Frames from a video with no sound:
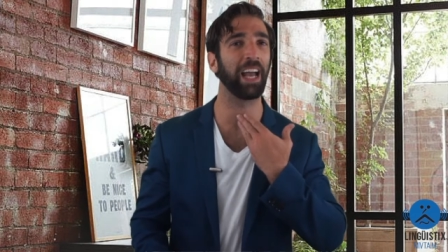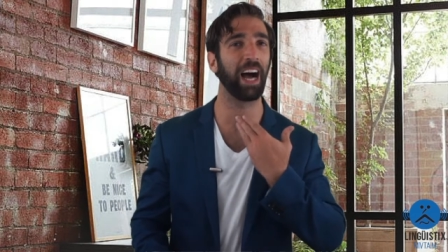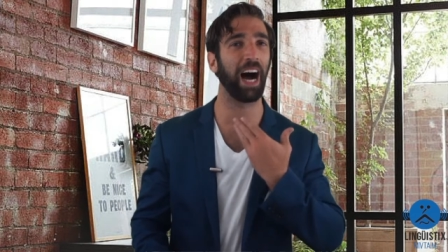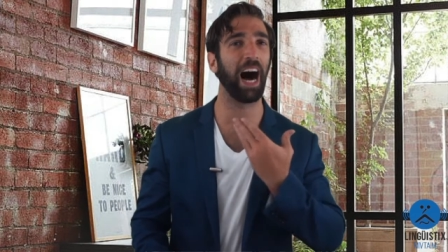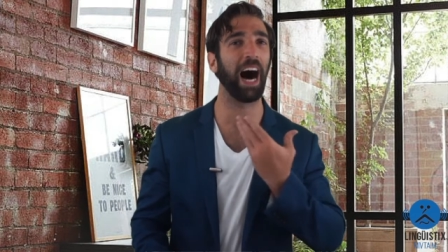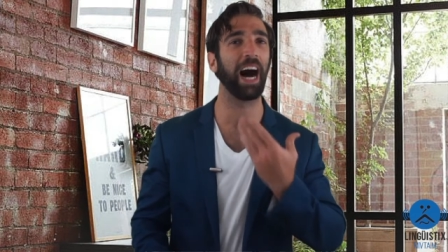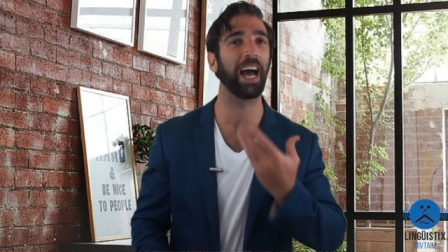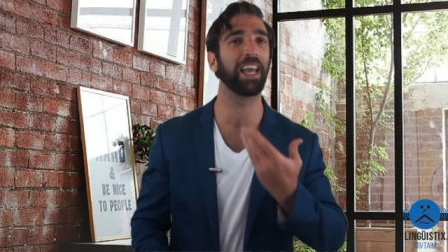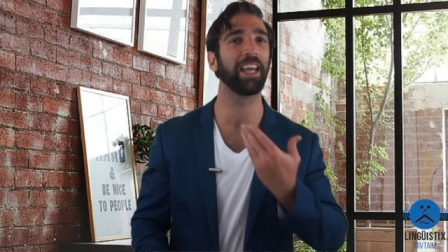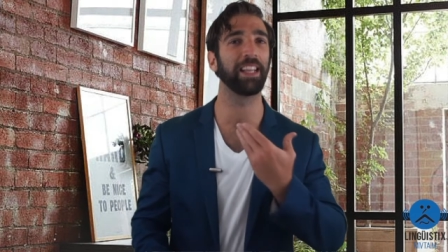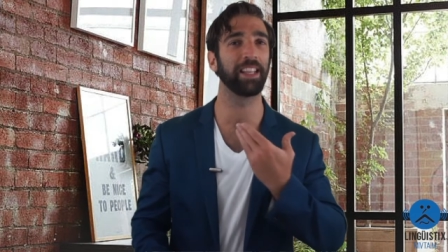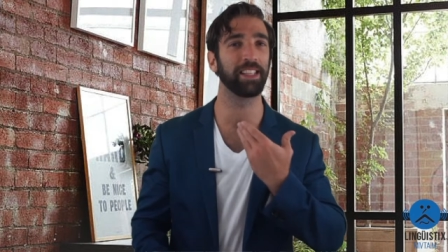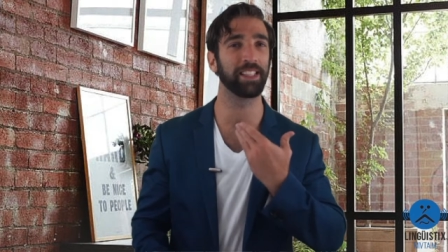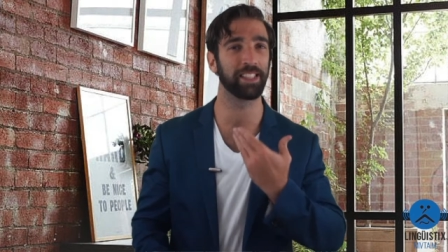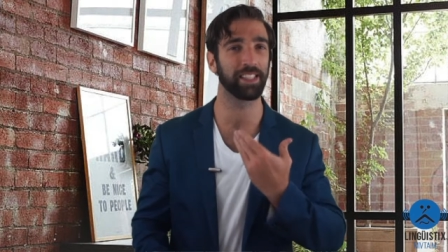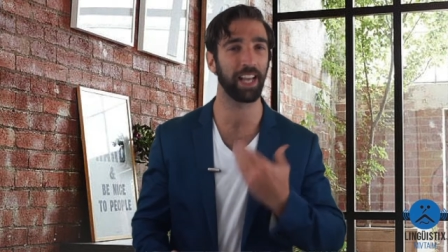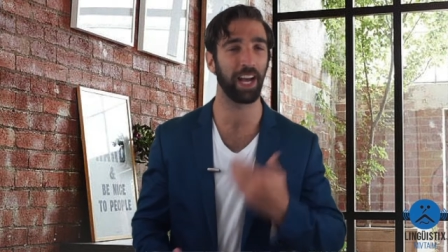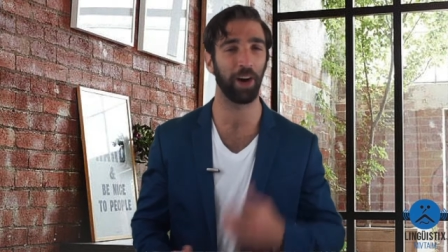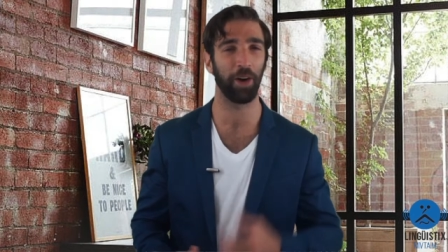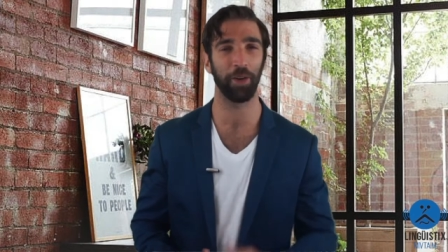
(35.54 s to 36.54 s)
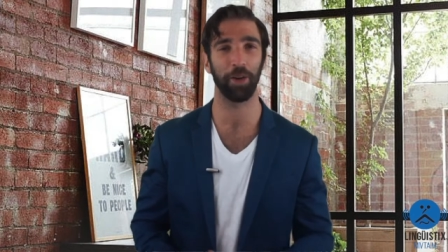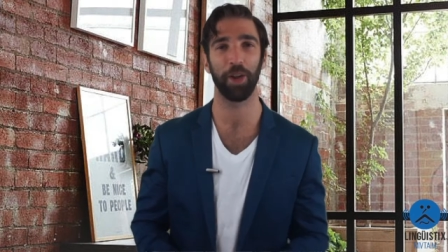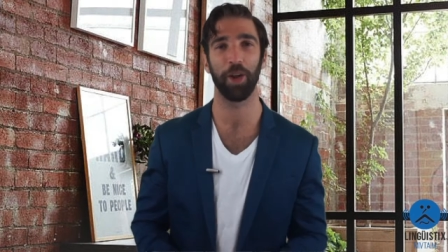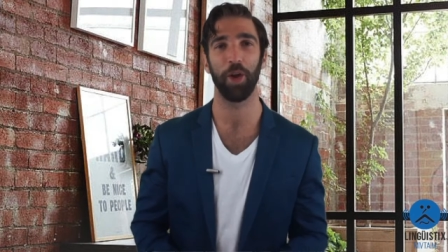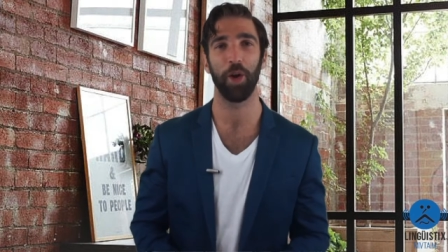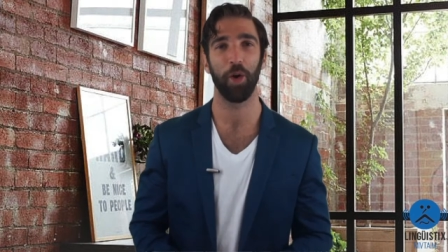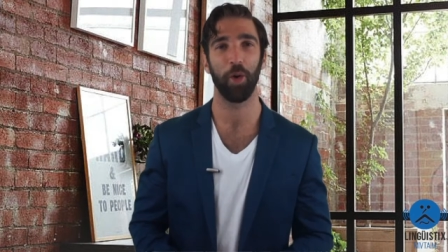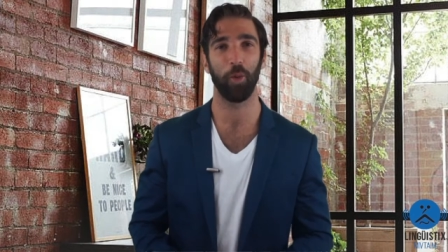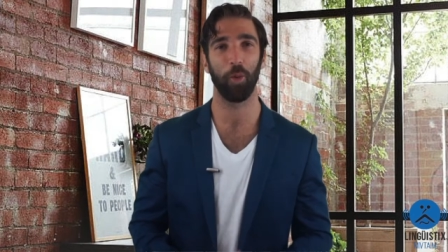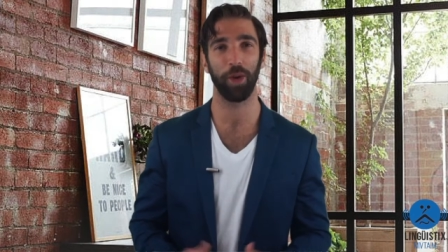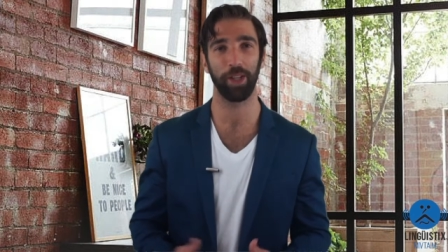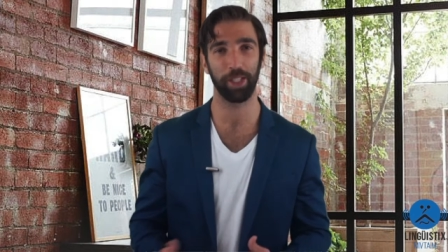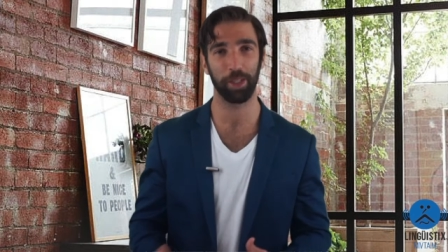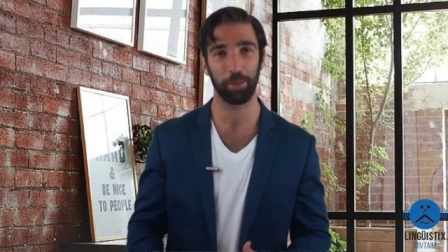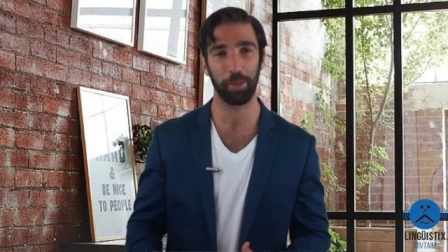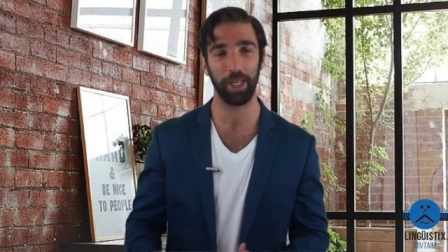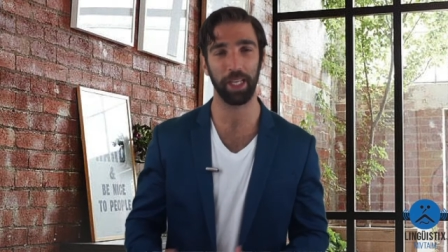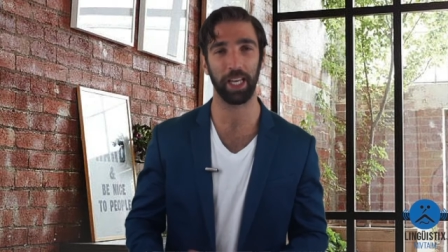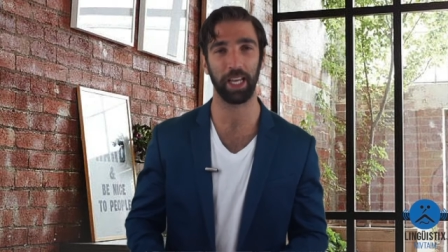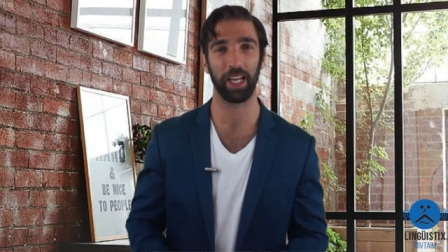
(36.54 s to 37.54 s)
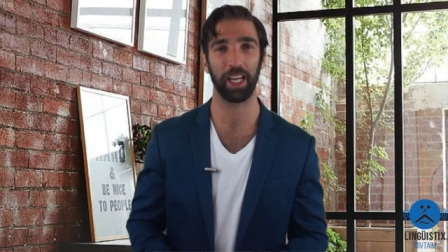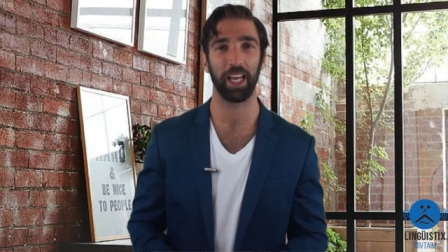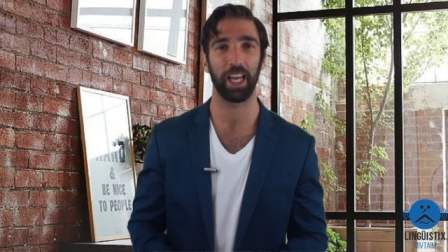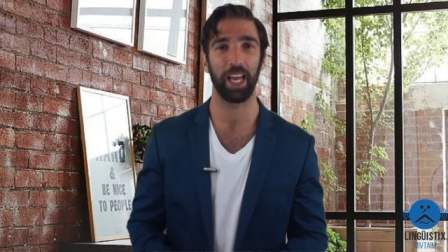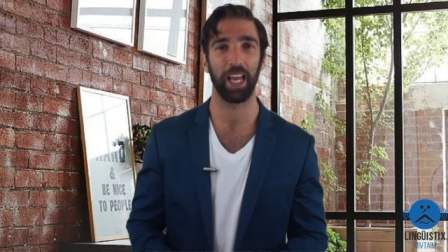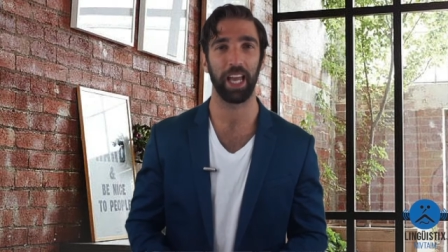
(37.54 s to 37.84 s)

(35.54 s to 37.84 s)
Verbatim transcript: ayin sound when speaking.